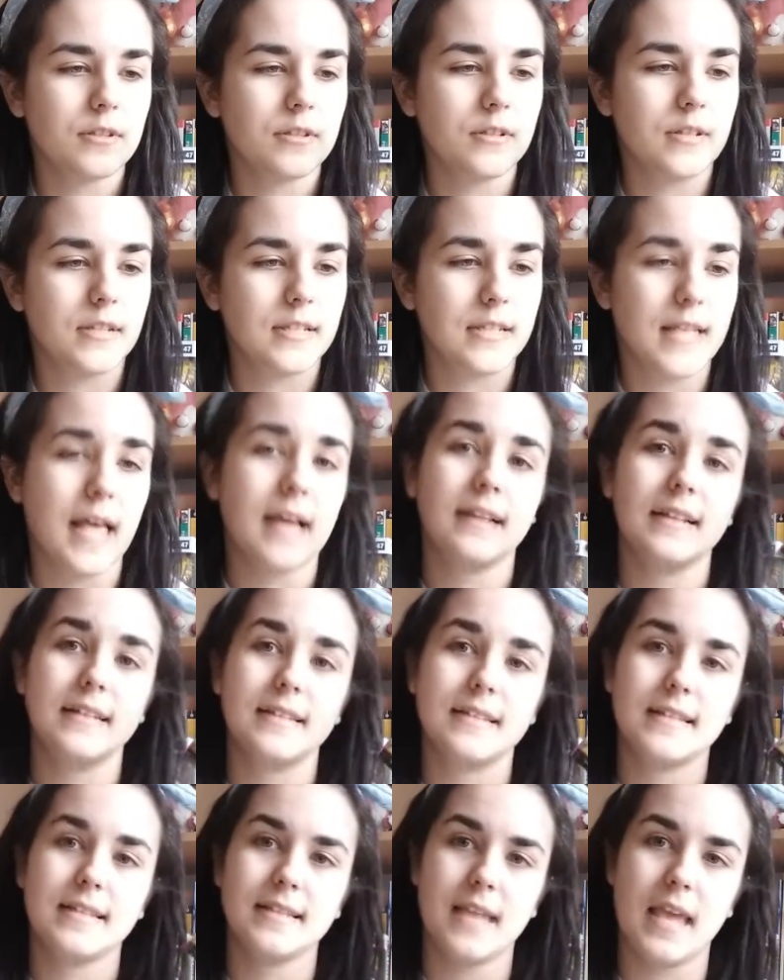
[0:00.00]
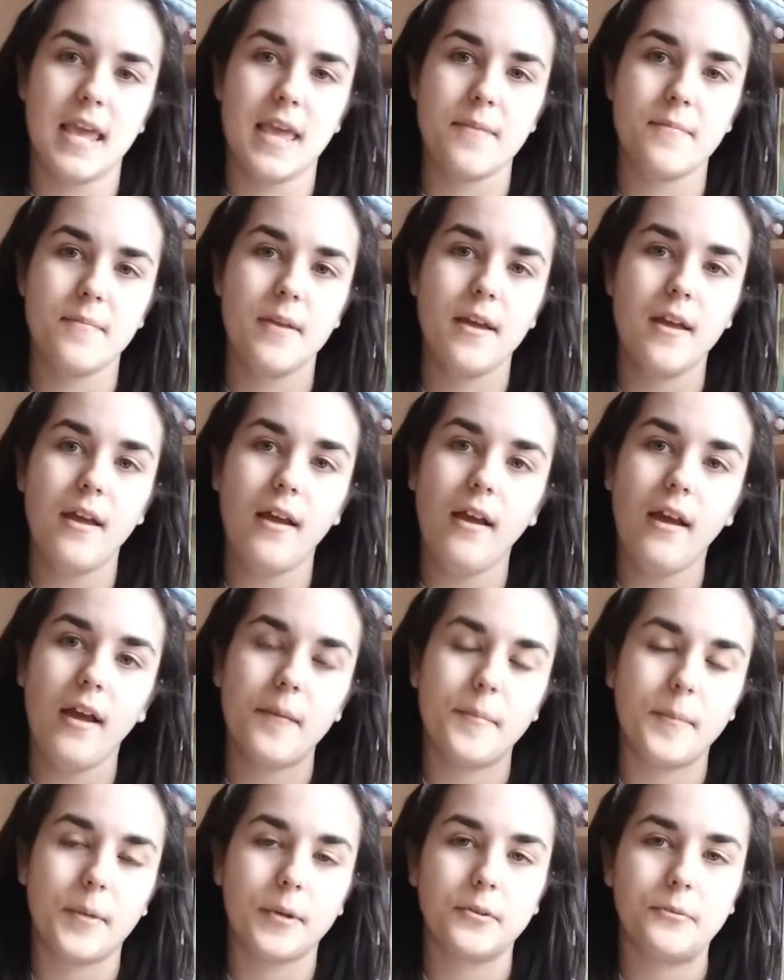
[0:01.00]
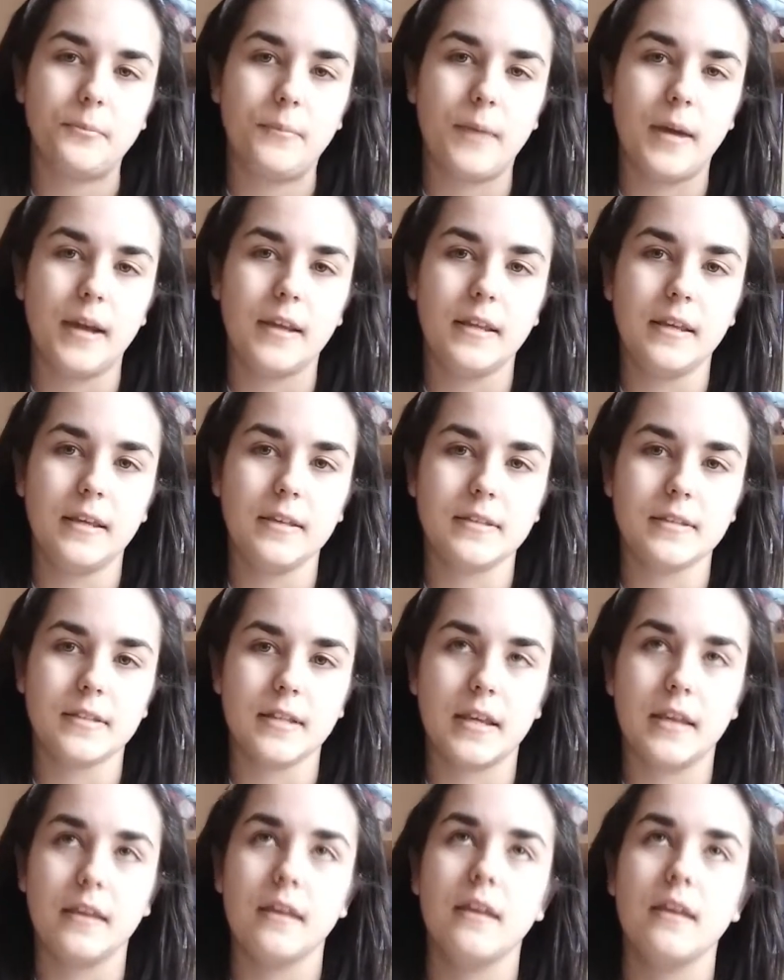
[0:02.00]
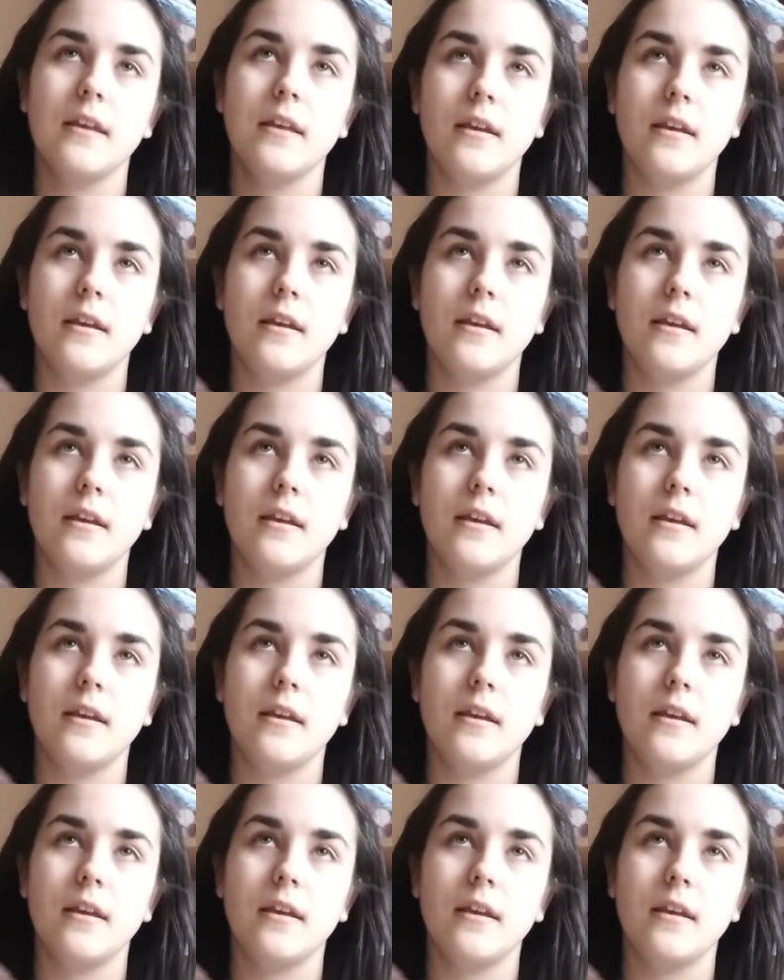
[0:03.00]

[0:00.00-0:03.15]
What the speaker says: exactly the same amount of money they